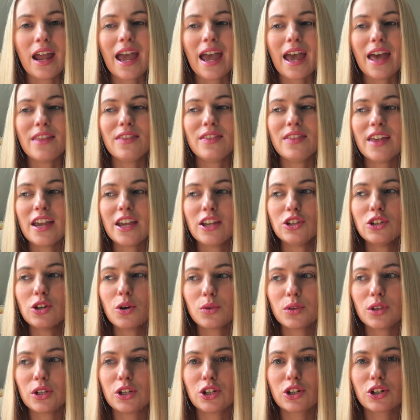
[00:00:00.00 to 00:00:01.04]
and they
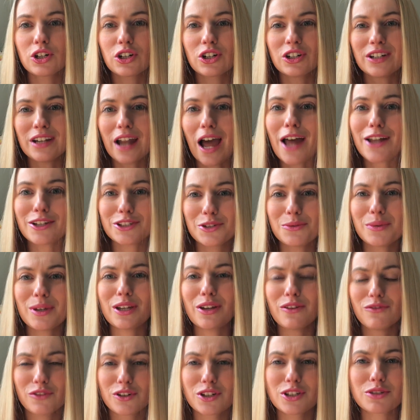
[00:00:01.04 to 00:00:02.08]
know that you're not doing
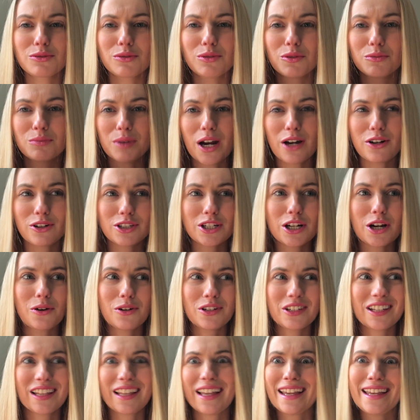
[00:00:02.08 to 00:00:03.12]
a virtual bridal shower
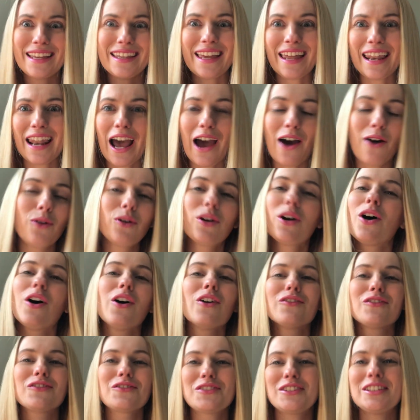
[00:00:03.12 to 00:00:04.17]
to like get out
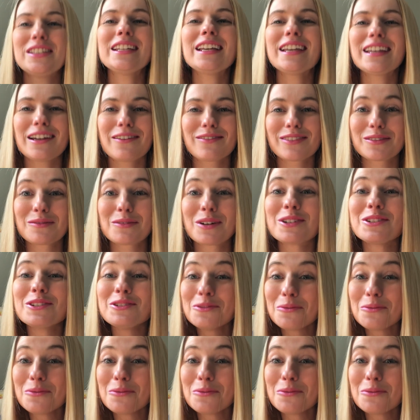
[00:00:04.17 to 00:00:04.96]
of seeing everyone.